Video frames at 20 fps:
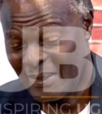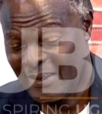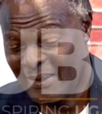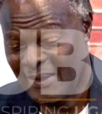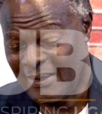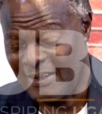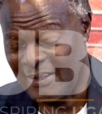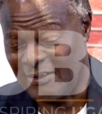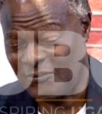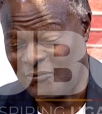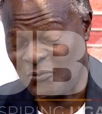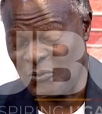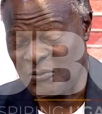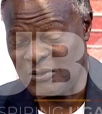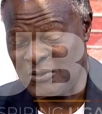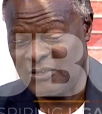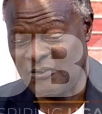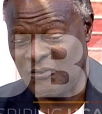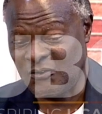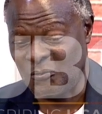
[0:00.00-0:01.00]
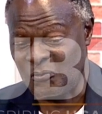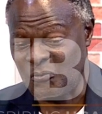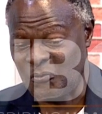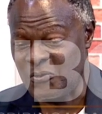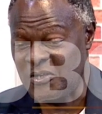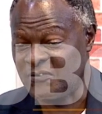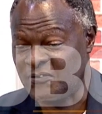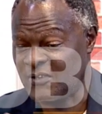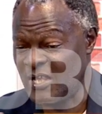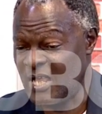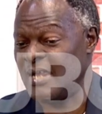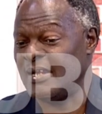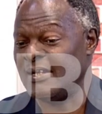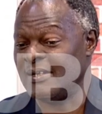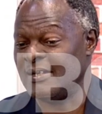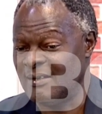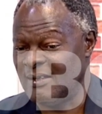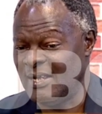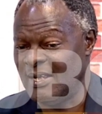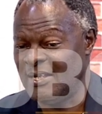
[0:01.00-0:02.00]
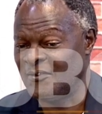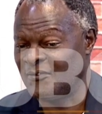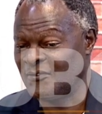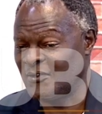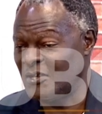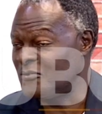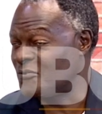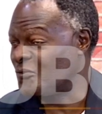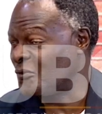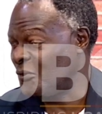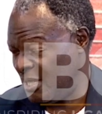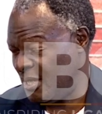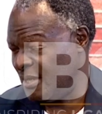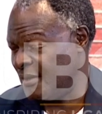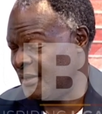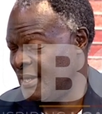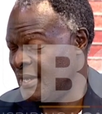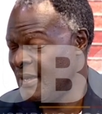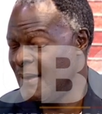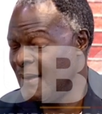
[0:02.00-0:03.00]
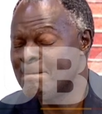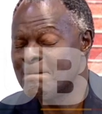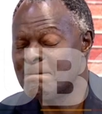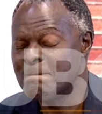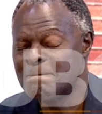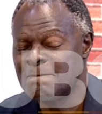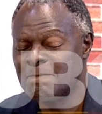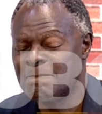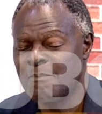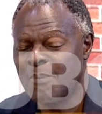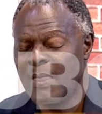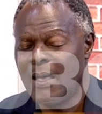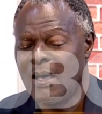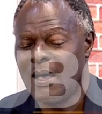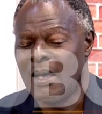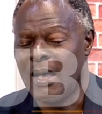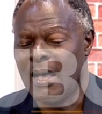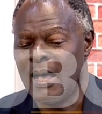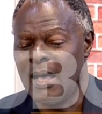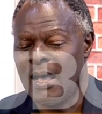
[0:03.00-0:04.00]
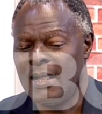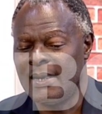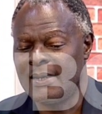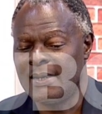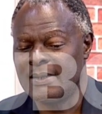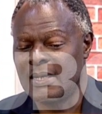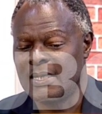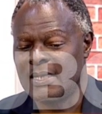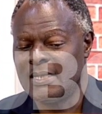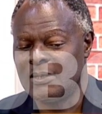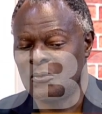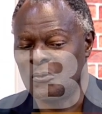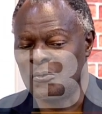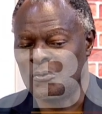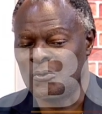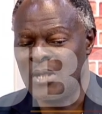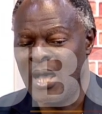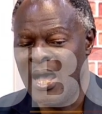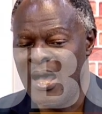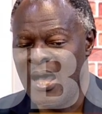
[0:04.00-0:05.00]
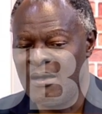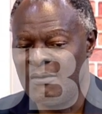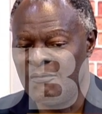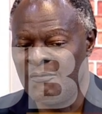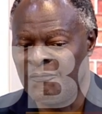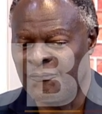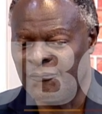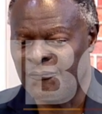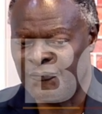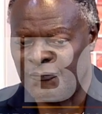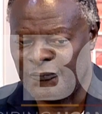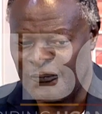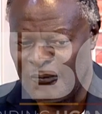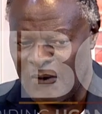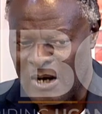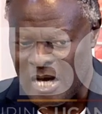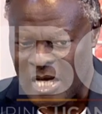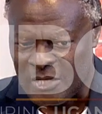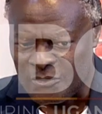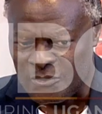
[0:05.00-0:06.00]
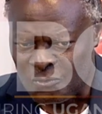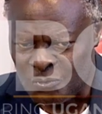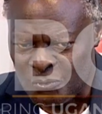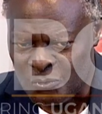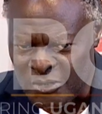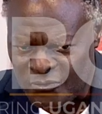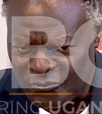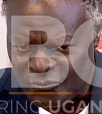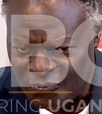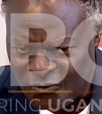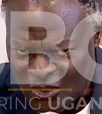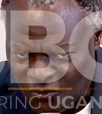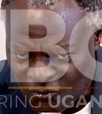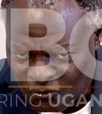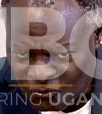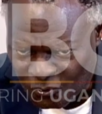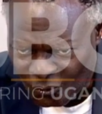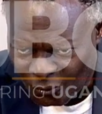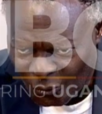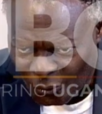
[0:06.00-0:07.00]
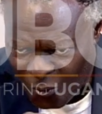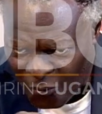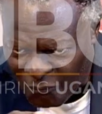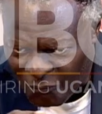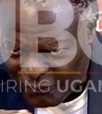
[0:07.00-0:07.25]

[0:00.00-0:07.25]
uh, so that he could reside in central area, and uh, he could have a jurisdiction over